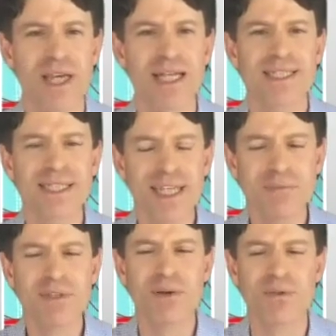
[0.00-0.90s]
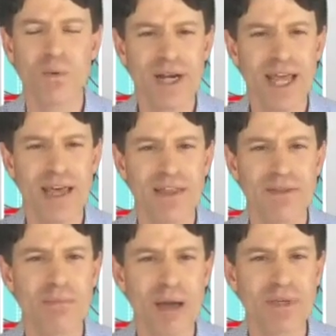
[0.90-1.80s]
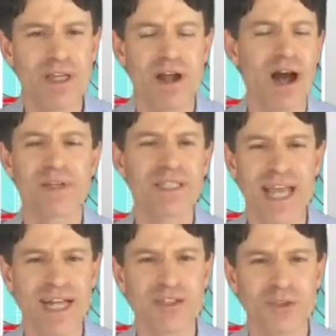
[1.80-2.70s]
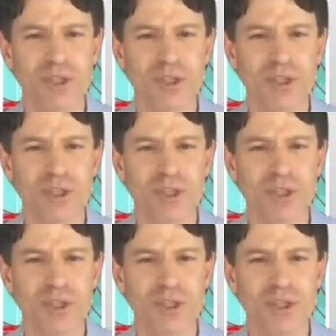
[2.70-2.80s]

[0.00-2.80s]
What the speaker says: It seems on the one hand that there might be an obvious answer,